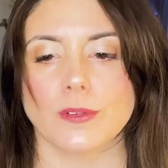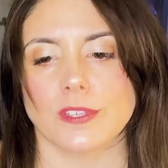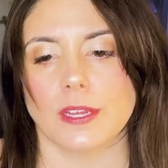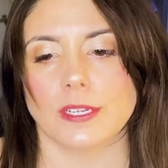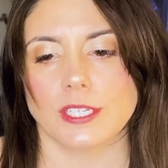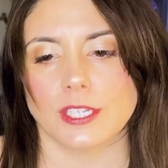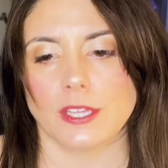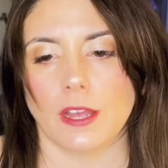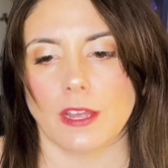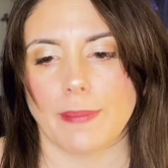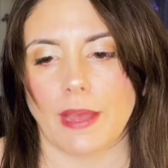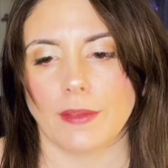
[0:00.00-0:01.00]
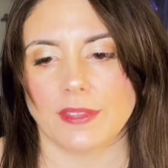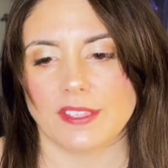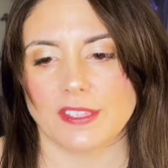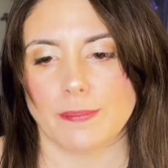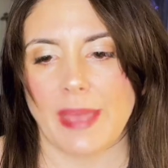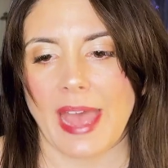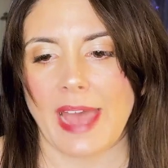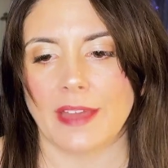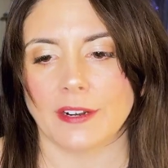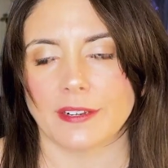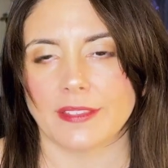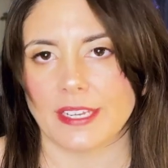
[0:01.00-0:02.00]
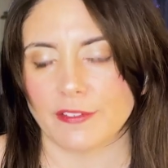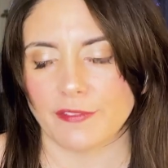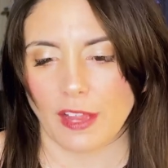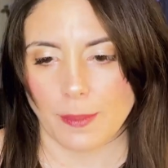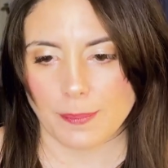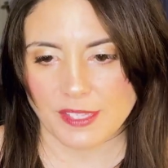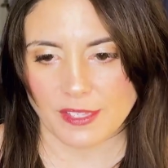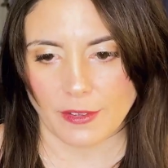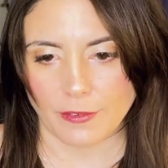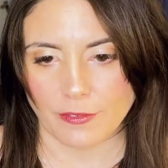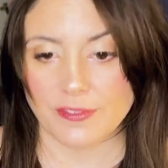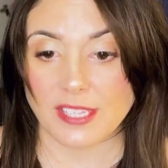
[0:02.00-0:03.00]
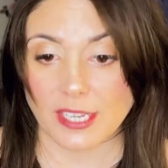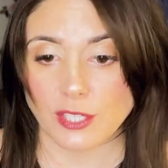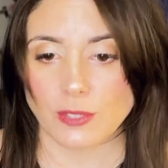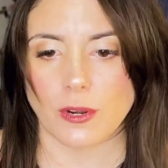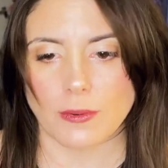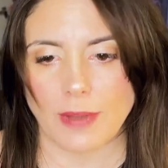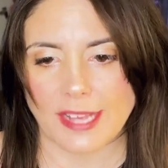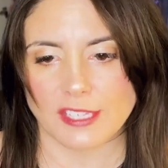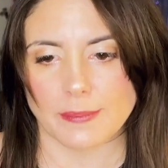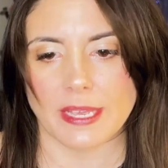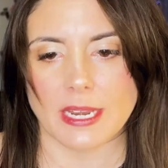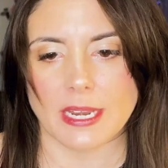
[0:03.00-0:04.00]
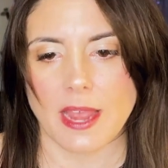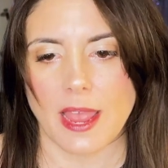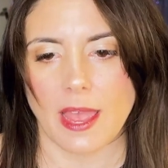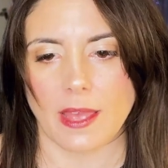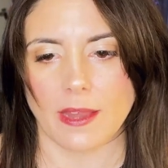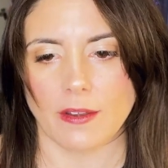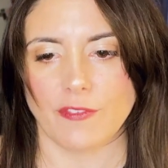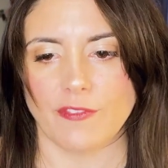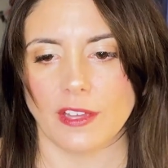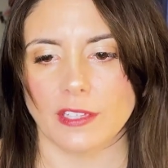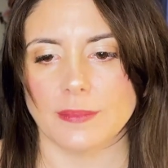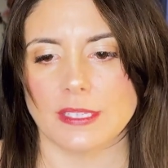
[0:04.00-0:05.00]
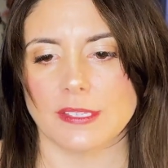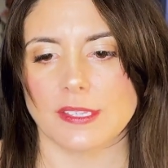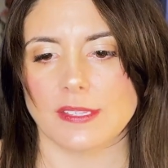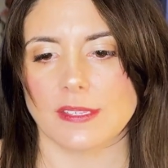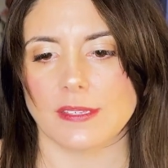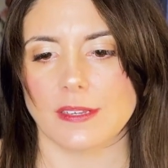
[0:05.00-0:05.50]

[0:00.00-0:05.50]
goes on to talk about this pattern that develops of sexual harassment, and Feldman's